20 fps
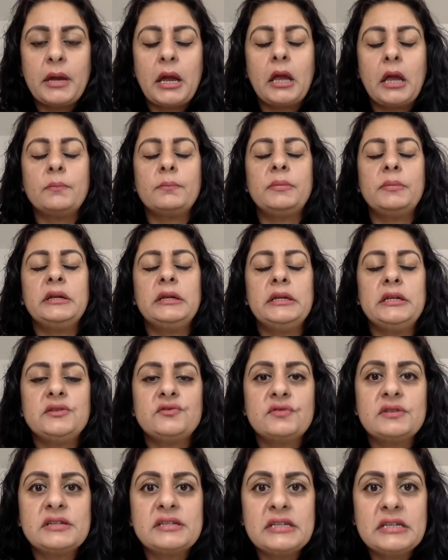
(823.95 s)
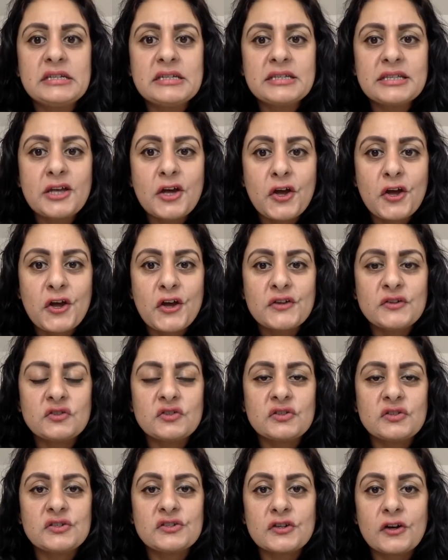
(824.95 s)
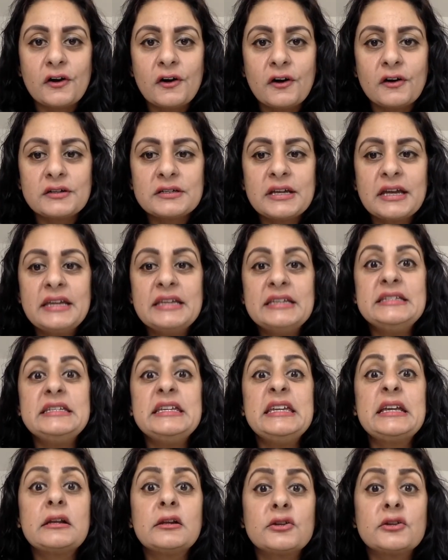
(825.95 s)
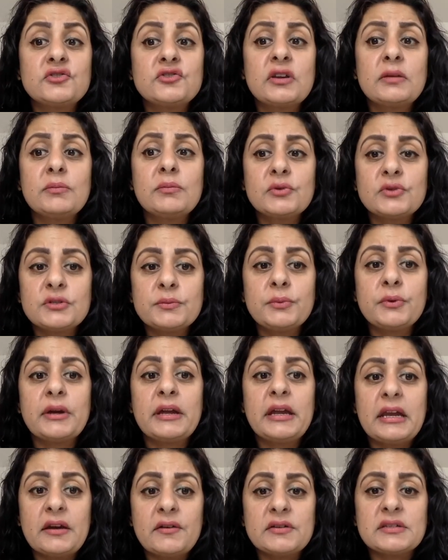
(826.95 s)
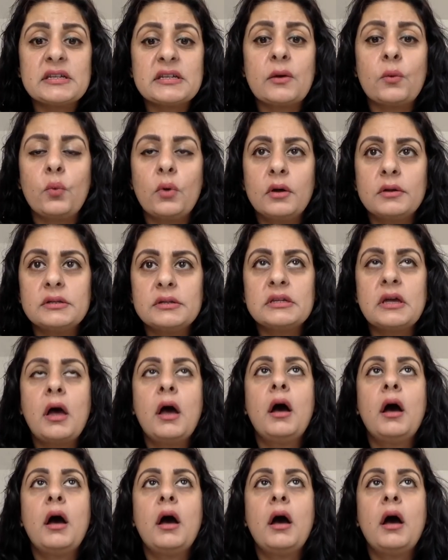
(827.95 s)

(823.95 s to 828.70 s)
and please resist the urge to start decluttering multiple areas at once.